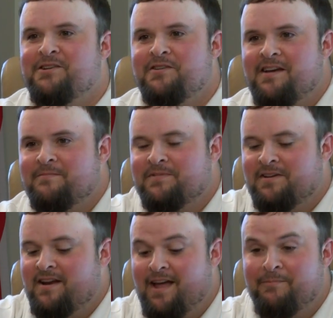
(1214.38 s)
Two times,
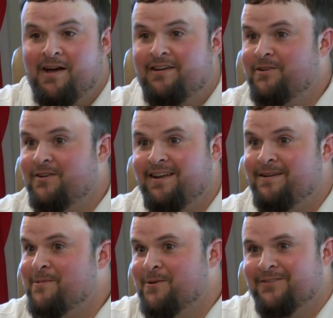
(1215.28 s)
and I'm not doing
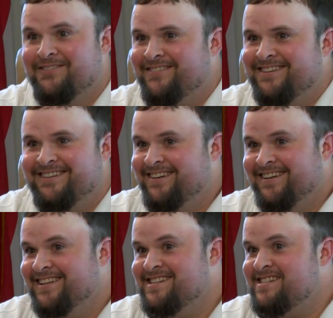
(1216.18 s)
anymore. This is
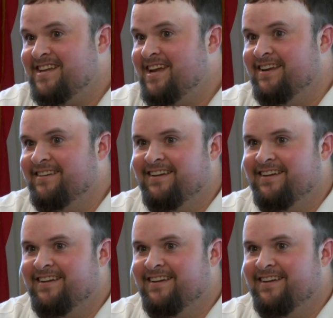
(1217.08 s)
it.